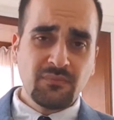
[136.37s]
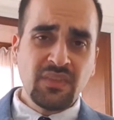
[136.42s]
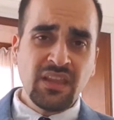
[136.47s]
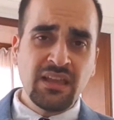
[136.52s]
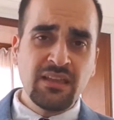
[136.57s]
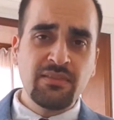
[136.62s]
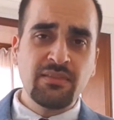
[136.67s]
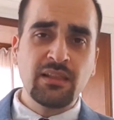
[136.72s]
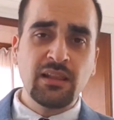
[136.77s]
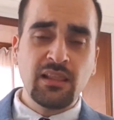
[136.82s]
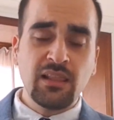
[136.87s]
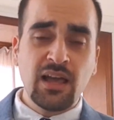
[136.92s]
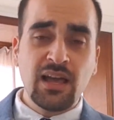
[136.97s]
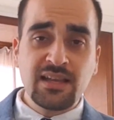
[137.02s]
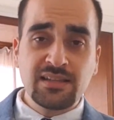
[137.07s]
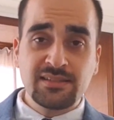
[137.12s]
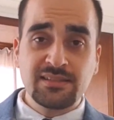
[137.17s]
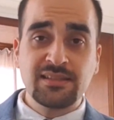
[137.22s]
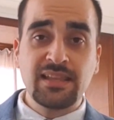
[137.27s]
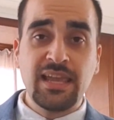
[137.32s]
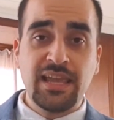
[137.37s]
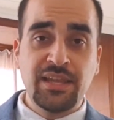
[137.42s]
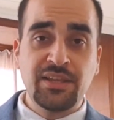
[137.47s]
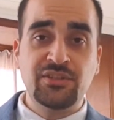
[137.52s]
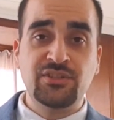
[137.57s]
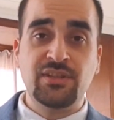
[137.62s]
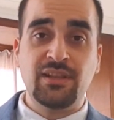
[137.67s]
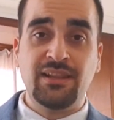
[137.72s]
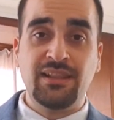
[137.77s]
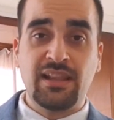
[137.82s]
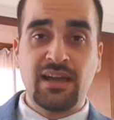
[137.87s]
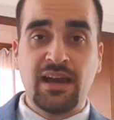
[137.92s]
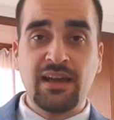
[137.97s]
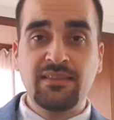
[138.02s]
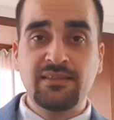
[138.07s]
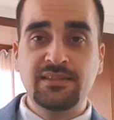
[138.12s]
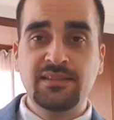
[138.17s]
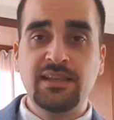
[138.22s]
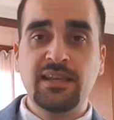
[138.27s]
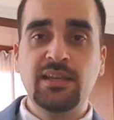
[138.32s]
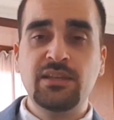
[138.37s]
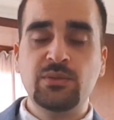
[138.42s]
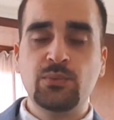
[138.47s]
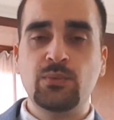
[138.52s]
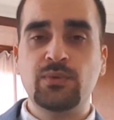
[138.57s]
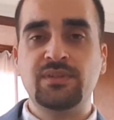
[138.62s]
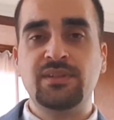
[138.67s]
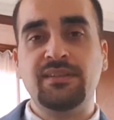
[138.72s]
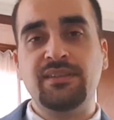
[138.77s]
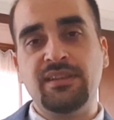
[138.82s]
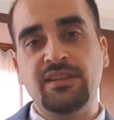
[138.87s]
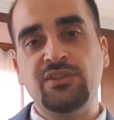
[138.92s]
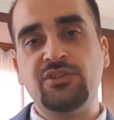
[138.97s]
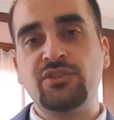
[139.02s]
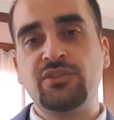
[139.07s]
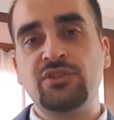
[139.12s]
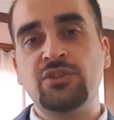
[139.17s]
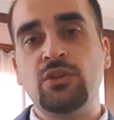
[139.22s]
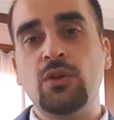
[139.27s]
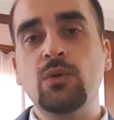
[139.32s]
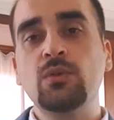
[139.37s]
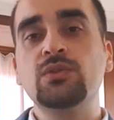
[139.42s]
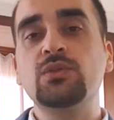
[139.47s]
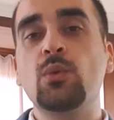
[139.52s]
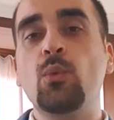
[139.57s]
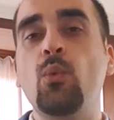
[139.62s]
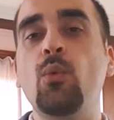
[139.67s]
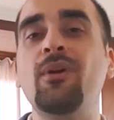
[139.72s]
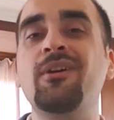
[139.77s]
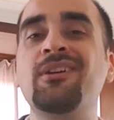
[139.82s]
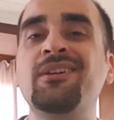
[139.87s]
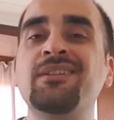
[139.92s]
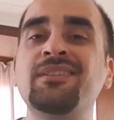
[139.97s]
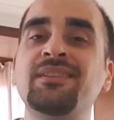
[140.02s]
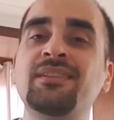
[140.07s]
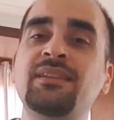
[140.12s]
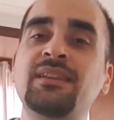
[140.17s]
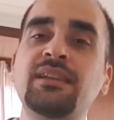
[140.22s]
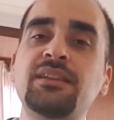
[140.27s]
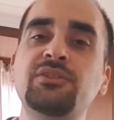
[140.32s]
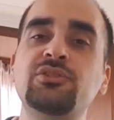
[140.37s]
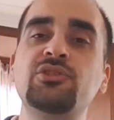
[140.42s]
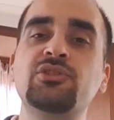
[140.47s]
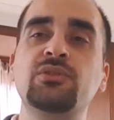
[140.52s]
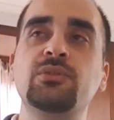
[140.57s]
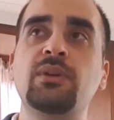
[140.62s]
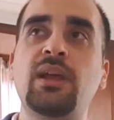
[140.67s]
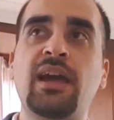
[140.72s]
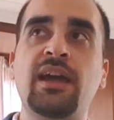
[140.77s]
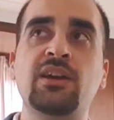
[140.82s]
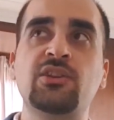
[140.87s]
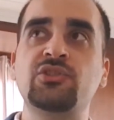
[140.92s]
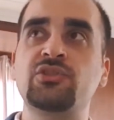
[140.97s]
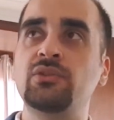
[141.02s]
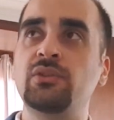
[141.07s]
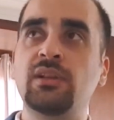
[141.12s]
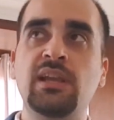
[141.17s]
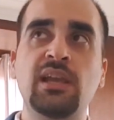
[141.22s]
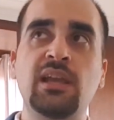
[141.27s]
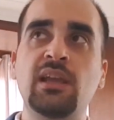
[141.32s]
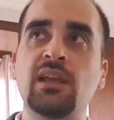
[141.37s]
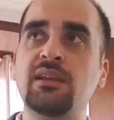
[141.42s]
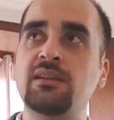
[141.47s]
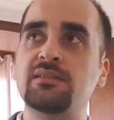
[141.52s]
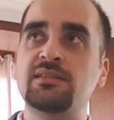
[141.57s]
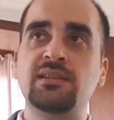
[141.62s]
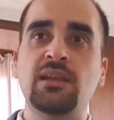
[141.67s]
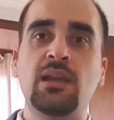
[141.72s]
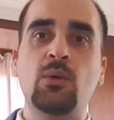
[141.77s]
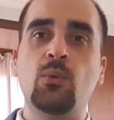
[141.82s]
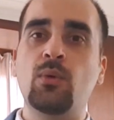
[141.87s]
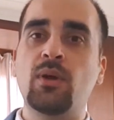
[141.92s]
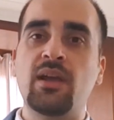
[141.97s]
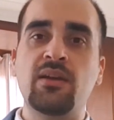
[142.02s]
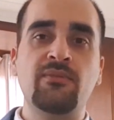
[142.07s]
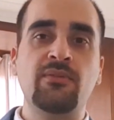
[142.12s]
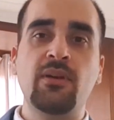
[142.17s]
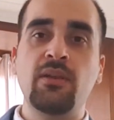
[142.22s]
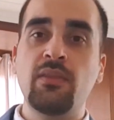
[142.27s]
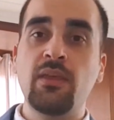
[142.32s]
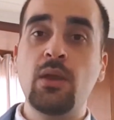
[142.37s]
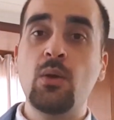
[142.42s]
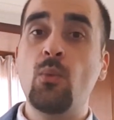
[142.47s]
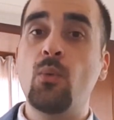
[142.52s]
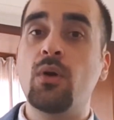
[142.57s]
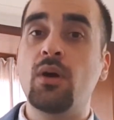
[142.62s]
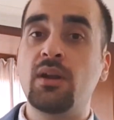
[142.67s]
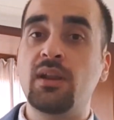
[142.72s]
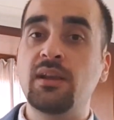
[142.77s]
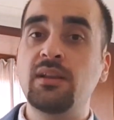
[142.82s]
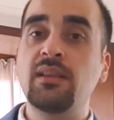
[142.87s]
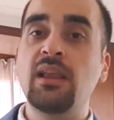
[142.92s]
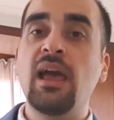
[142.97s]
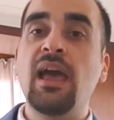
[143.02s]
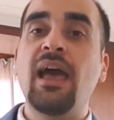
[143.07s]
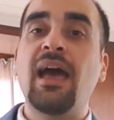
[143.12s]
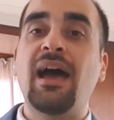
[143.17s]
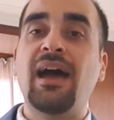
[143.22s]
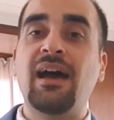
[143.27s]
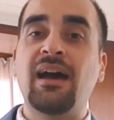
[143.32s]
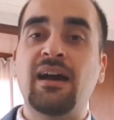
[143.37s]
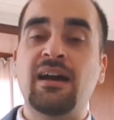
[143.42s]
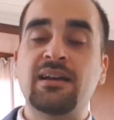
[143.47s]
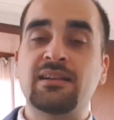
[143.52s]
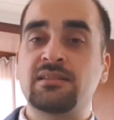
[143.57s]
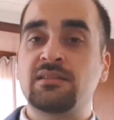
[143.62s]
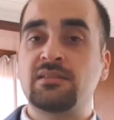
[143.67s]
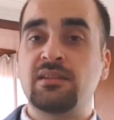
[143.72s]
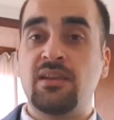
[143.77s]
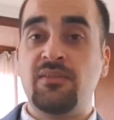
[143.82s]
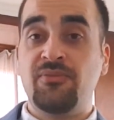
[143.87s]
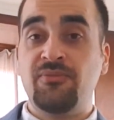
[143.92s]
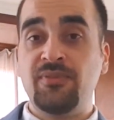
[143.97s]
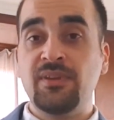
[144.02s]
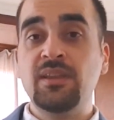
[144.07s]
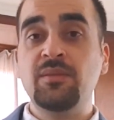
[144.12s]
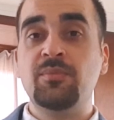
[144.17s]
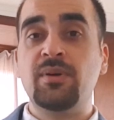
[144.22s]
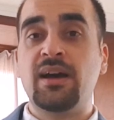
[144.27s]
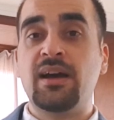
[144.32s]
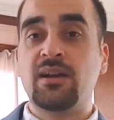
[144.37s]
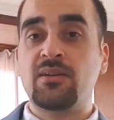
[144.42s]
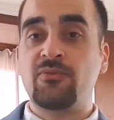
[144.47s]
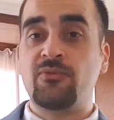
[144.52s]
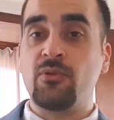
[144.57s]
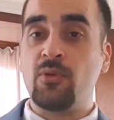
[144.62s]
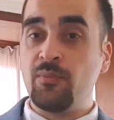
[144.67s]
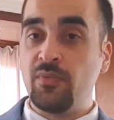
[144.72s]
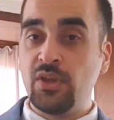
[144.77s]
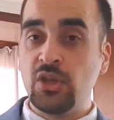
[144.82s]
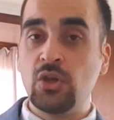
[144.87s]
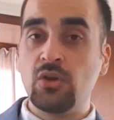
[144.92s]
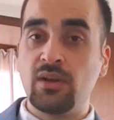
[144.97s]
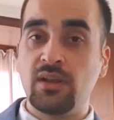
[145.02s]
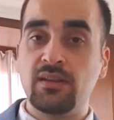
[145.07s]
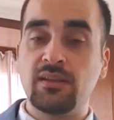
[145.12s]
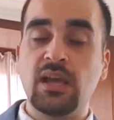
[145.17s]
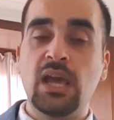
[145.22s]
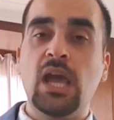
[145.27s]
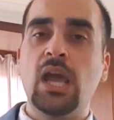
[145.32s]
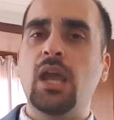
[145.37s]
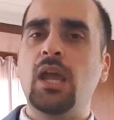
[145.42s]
In the last stage, the 9th stage, was the teacher's notes, where teachers could actually say whatever they wanted as a feedback from the unit.